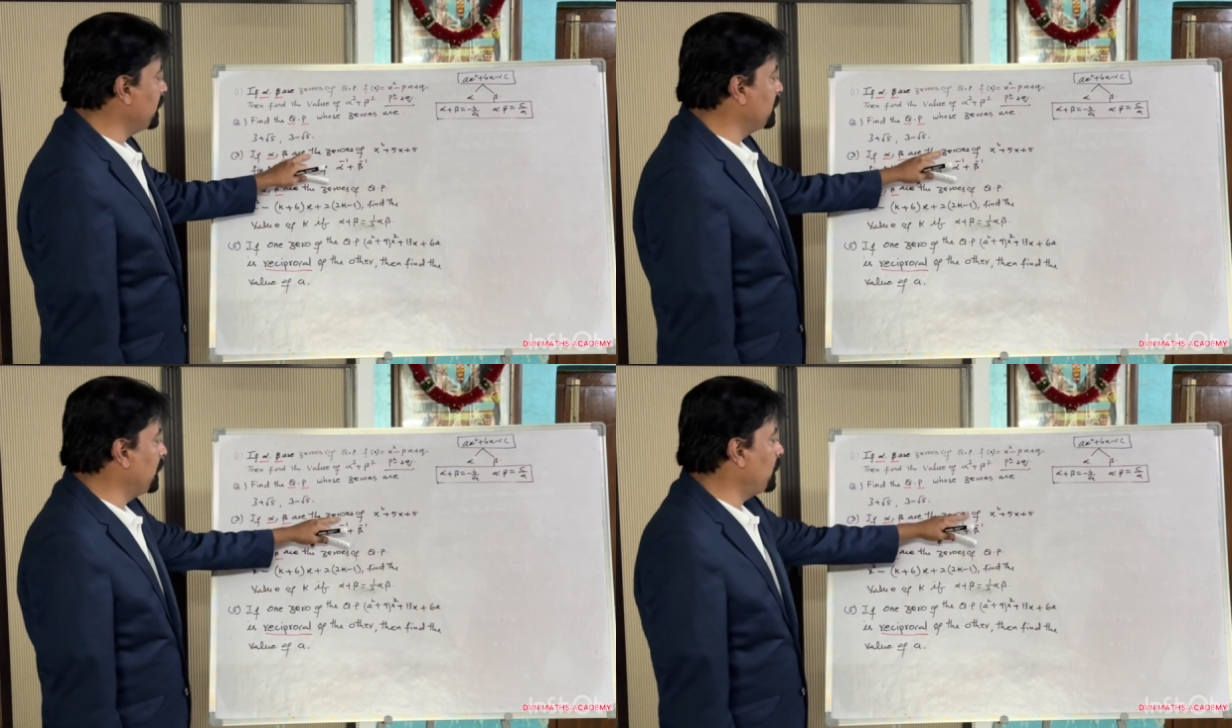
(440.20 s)

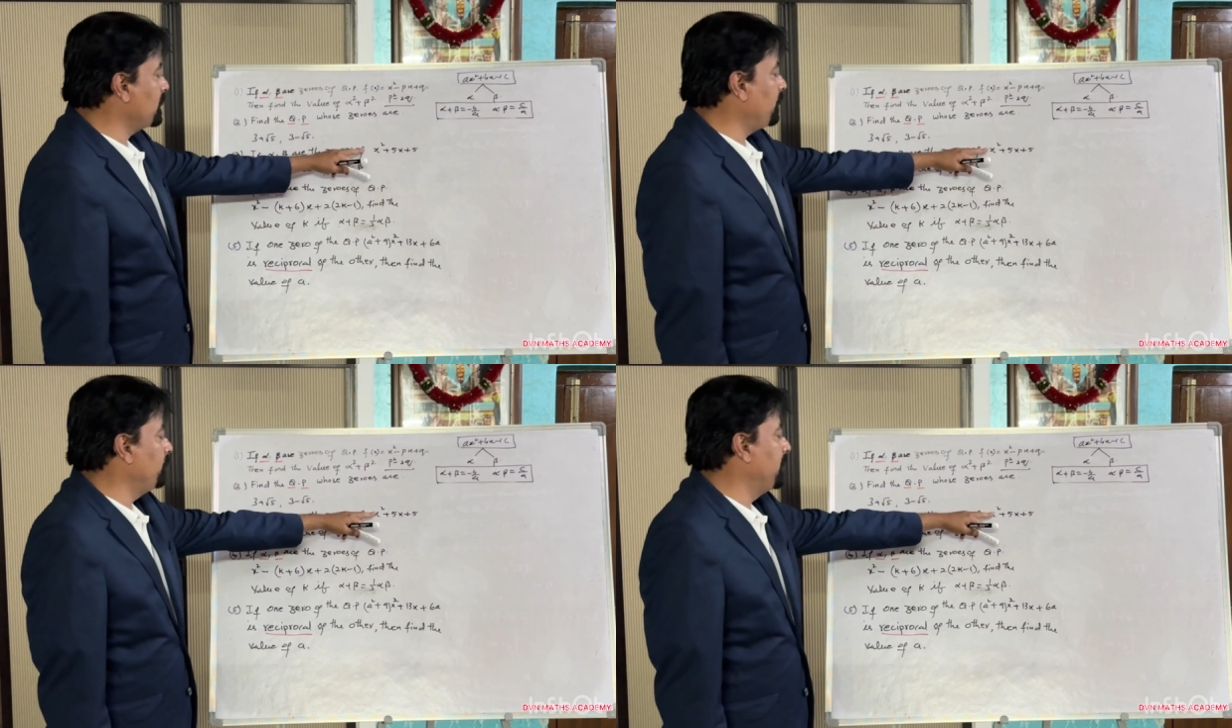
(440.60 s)
the zeros
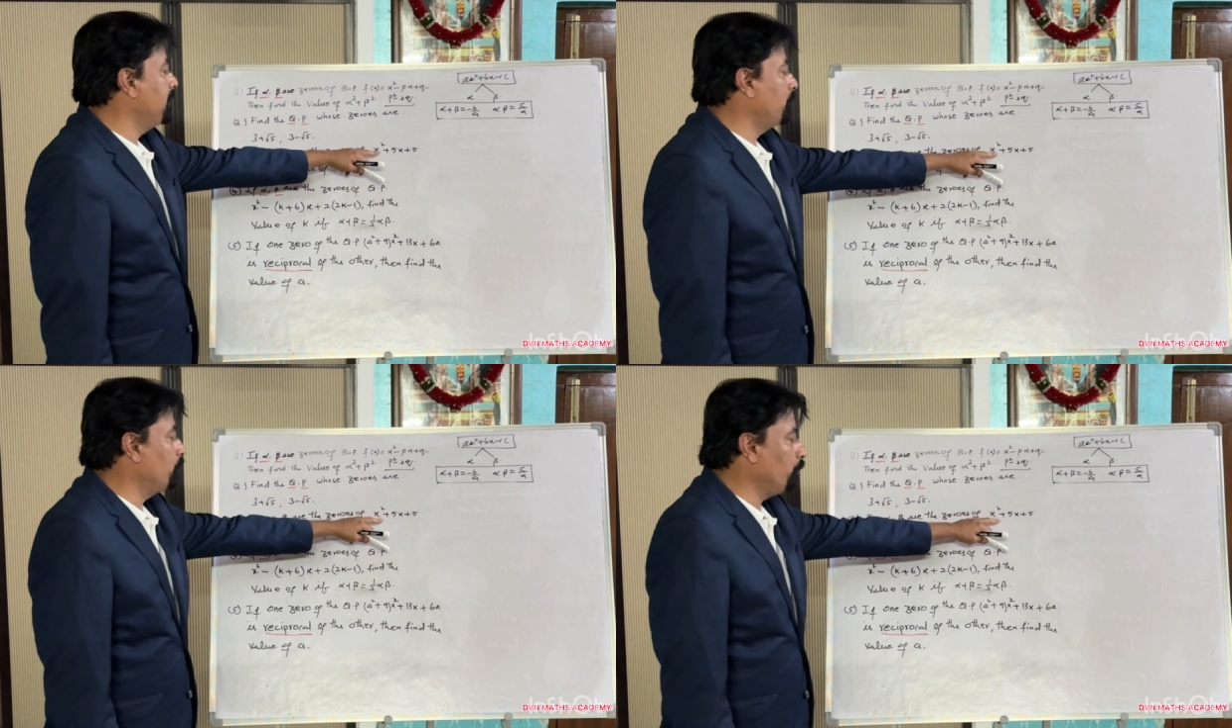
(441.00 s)
of
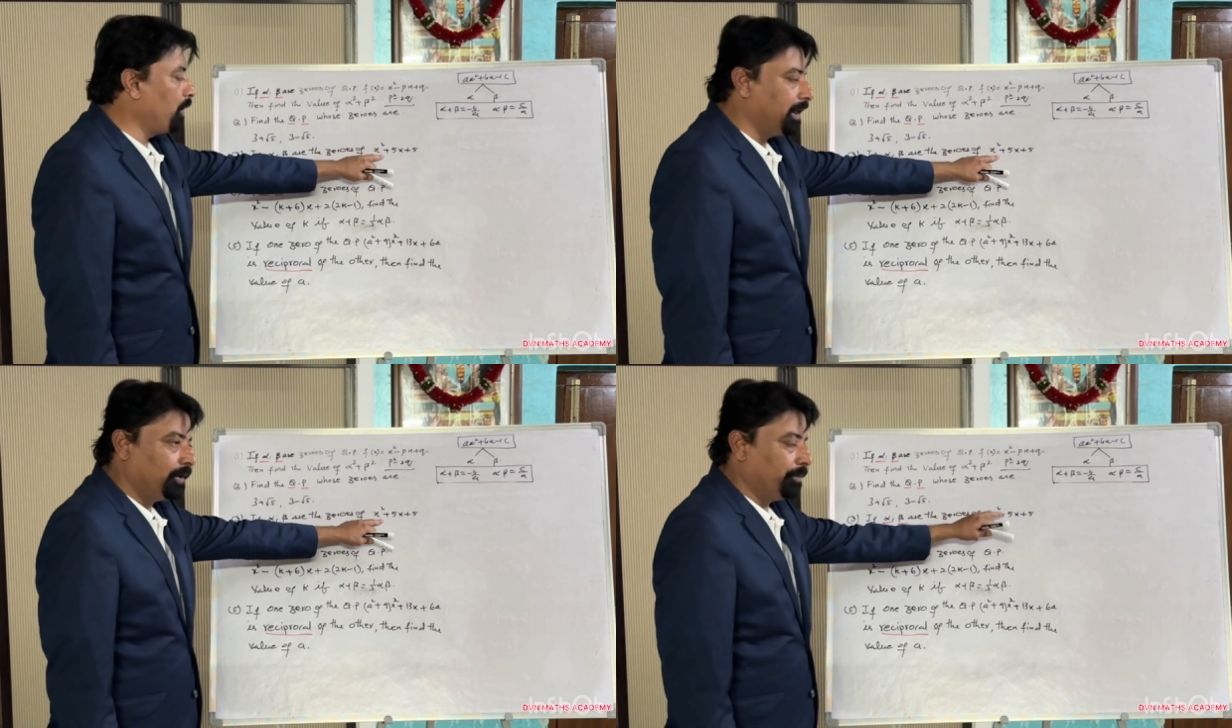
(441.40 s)
this
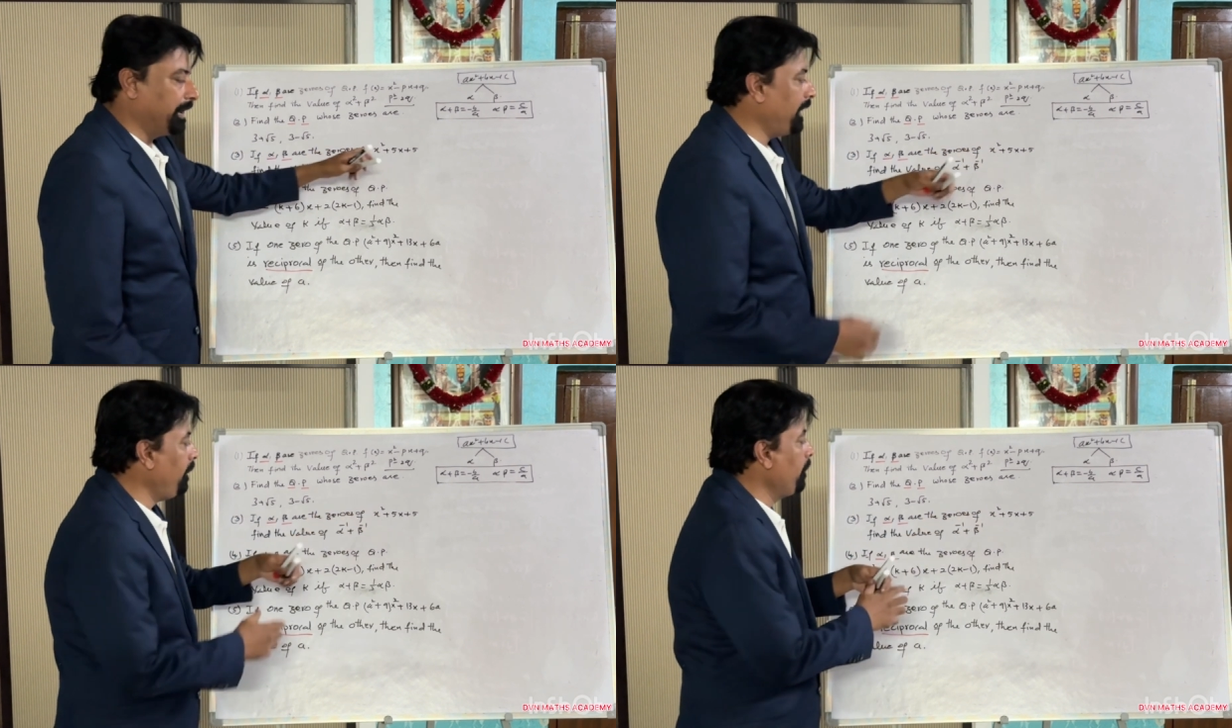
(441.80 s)

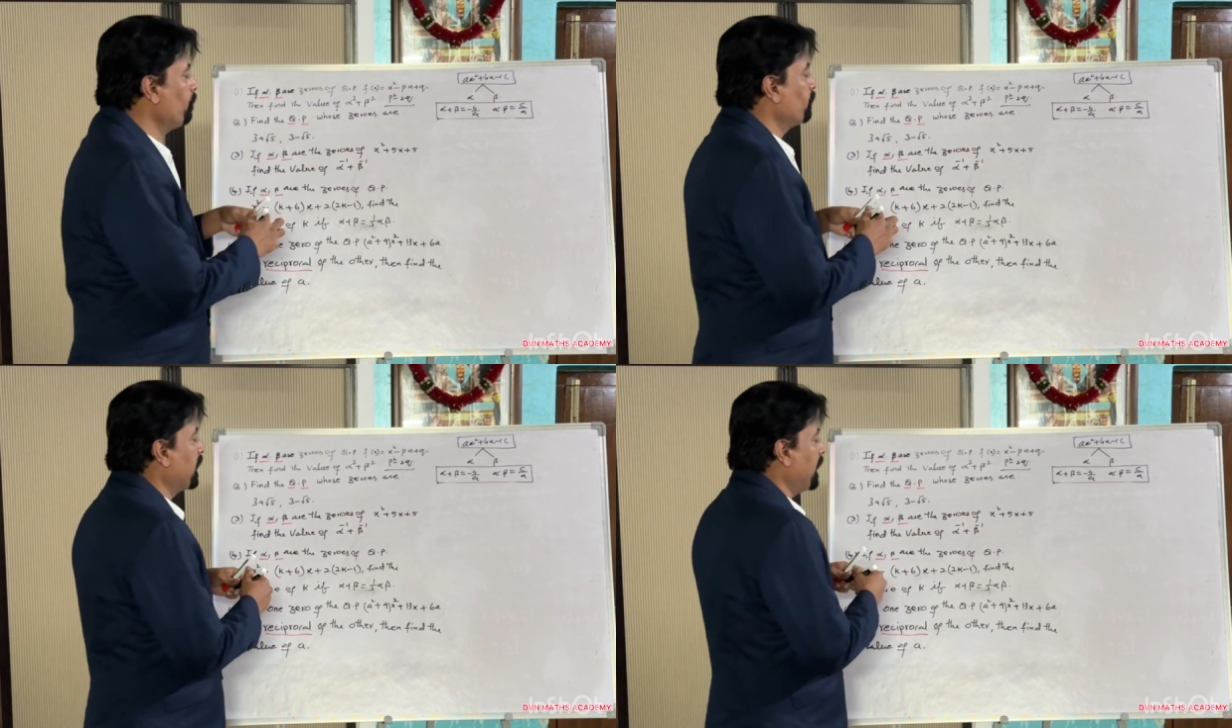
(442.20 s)
polynomial,
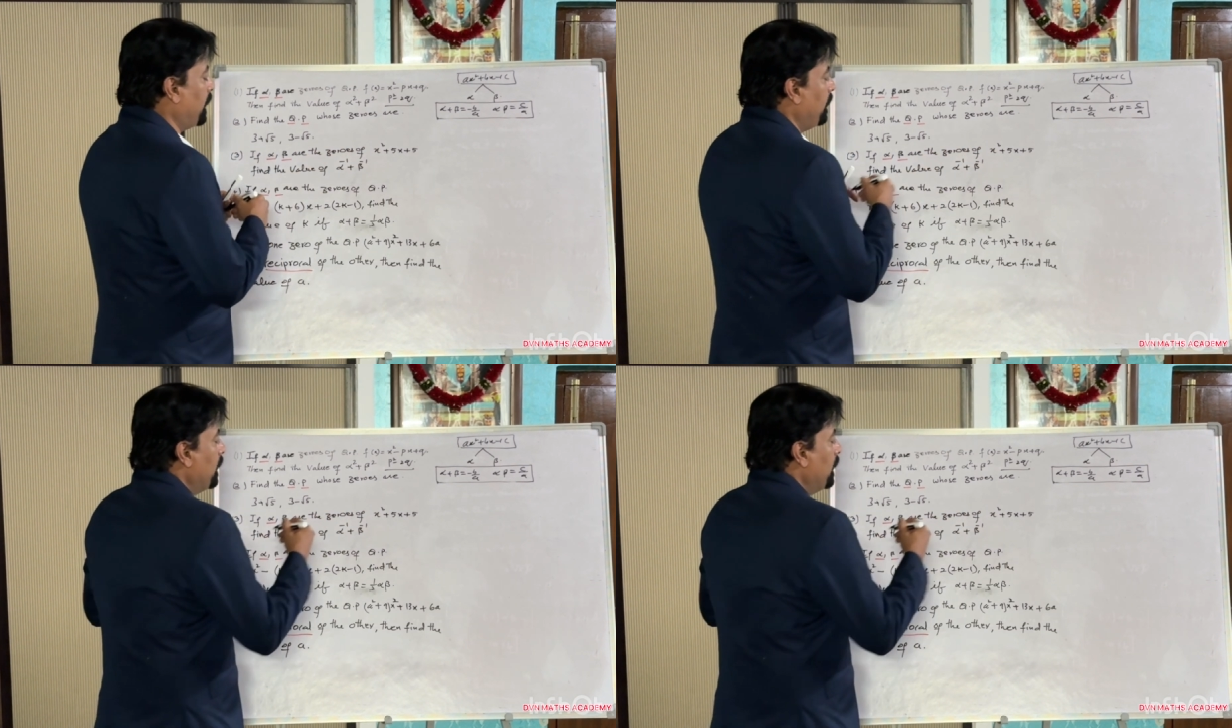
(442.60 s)
here